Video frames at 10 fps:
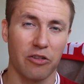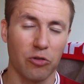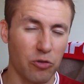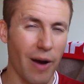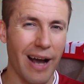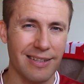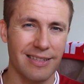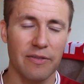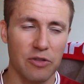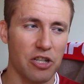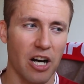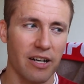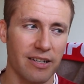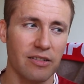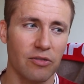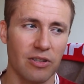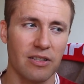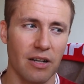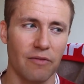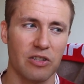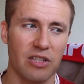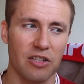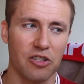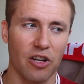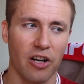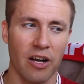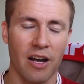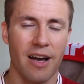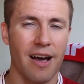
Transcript: to drag Steven Gerrard into this conversation,